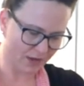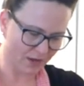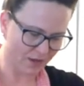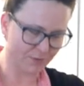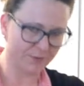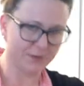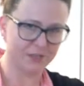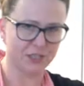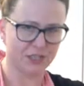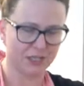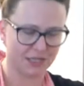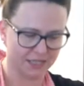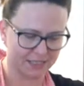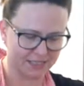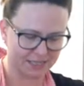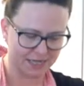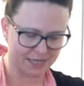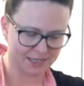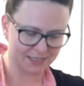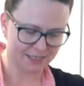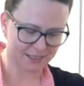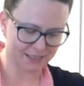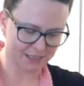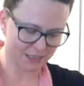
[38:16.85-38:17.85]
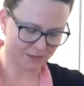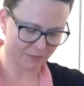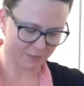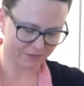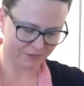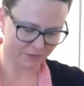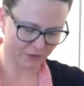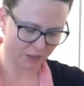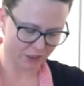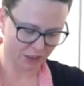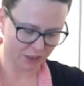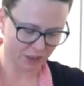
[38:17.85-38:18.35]
I wish I could taste this
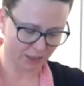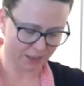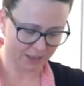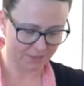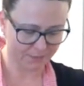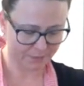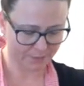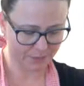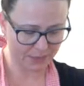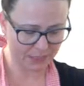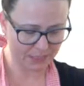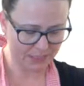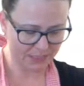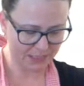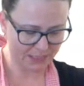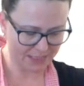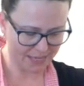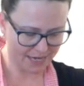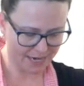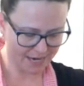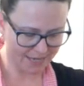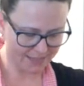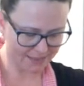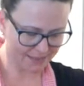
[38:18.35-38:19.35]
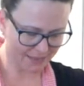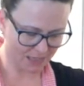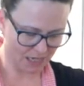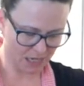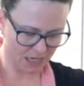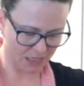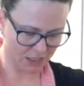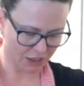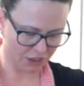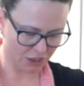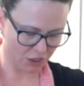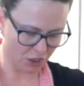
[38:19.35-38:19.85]
before I cook it, but alas,
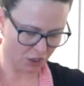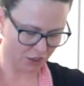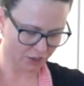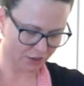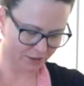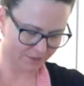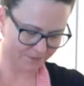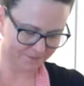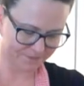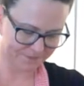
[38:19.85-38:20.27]
I cannot.